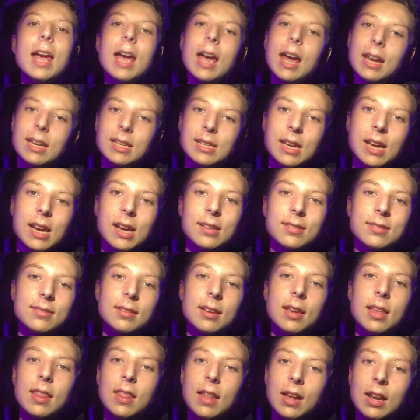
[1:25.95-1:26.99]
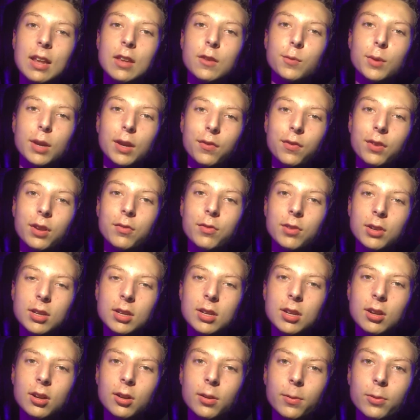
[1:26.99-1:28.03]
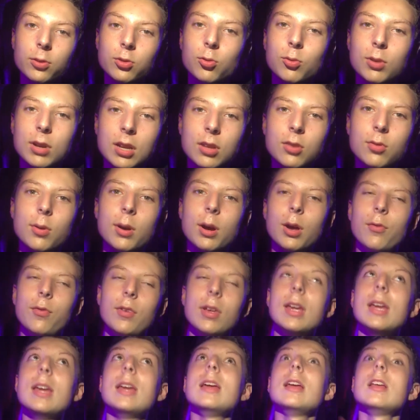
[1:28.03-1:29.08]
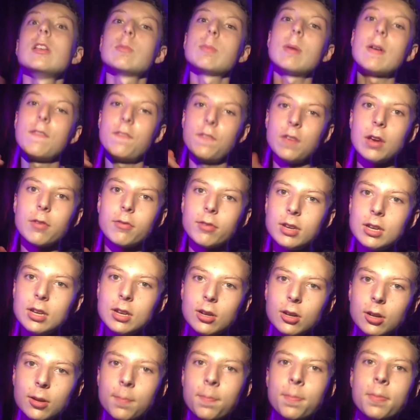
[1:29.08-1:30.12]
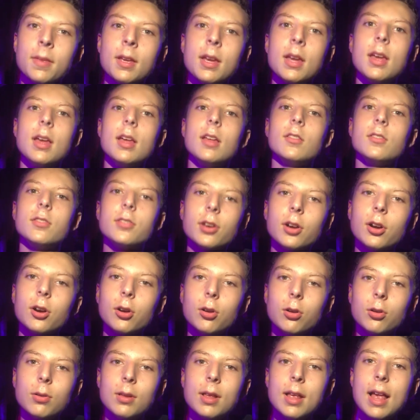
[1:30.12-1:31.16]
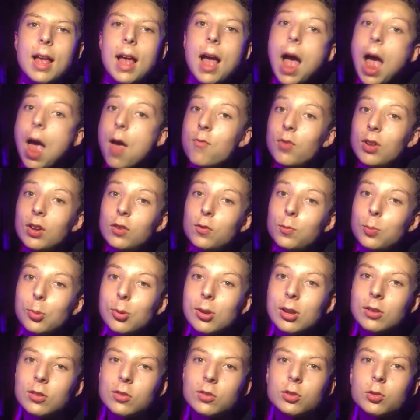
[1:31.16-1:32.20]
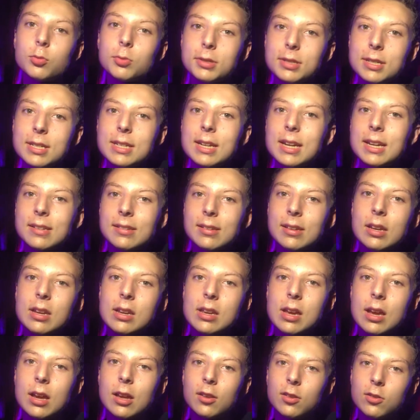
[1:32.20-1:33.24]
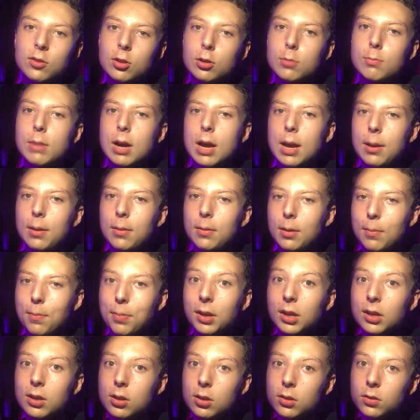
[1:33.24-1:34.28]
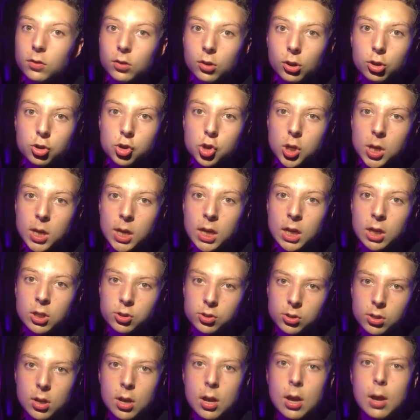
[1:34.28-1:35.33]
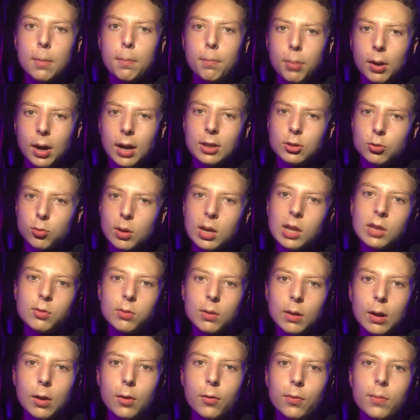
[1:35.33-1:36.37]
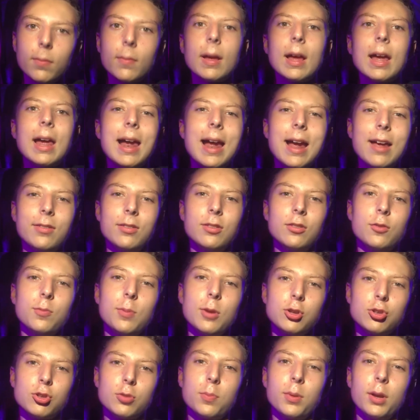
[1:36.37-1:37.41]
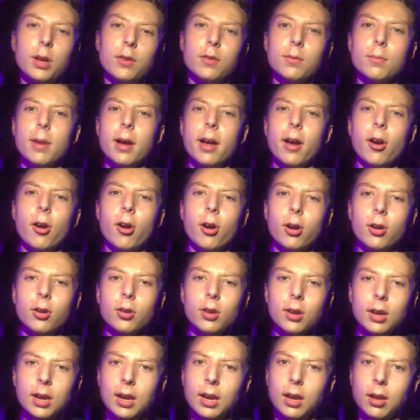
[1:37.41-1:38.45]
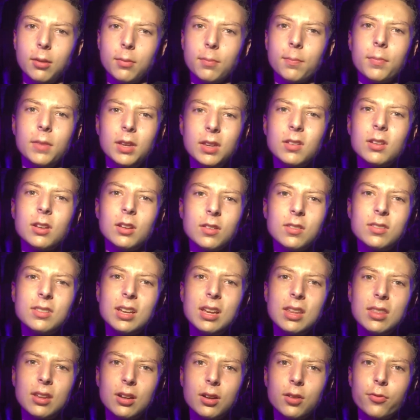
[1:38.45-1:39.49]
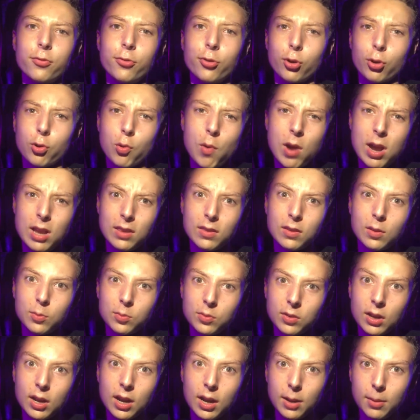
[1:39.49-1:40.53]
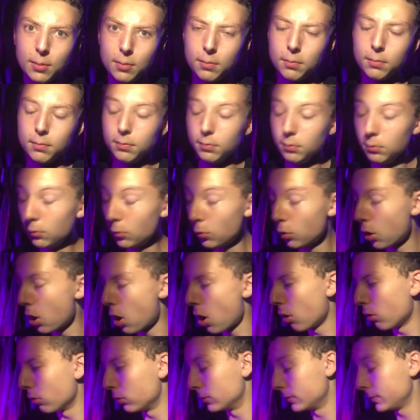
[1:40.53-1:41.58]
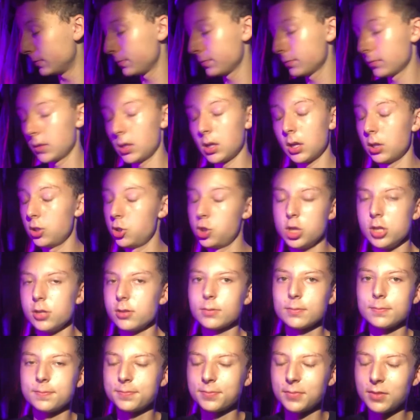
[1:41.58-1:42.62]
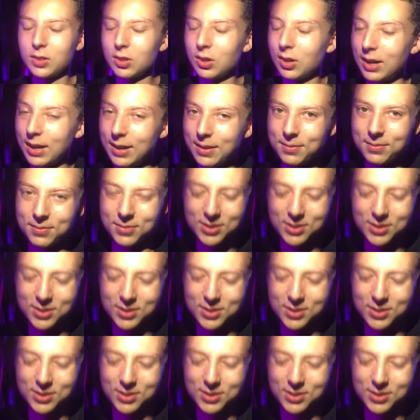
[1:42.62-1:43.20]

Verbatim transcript: And yes, that is my favorite year. twenty twelve is my favorite year. So, I've experienced twenty nineteen yet, so my opinions could change. But twenty twelve has a special place in my heart, and it's going to stay there for quite some time. Whoa! Oh, jeez. Sorry.